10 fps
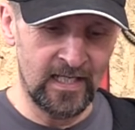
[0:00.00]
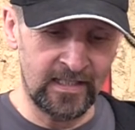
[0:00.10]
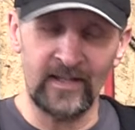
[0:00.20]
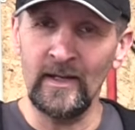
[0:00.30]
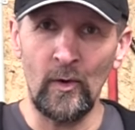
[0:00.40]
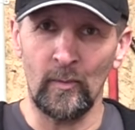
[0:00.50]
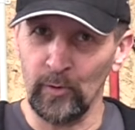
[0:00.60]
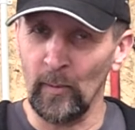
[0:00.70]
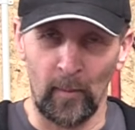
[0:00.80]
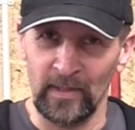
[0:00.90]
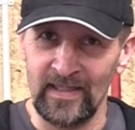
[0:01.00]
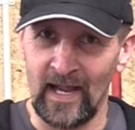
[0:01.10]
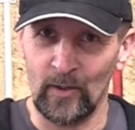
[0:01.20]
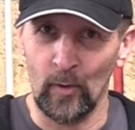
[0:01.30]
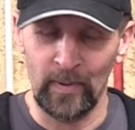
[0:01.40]
Now they're not probably
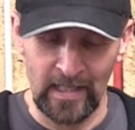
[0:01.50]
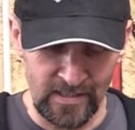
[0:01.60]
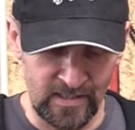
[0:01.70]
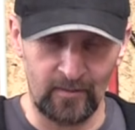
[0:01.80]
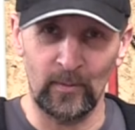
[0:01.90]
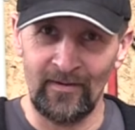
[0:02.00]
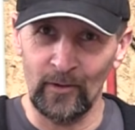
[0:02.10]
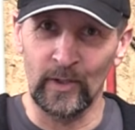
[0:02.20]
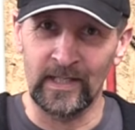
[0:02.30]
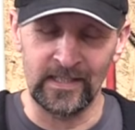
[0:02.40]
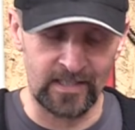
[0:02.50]
that comprehensive. We'll have a look in a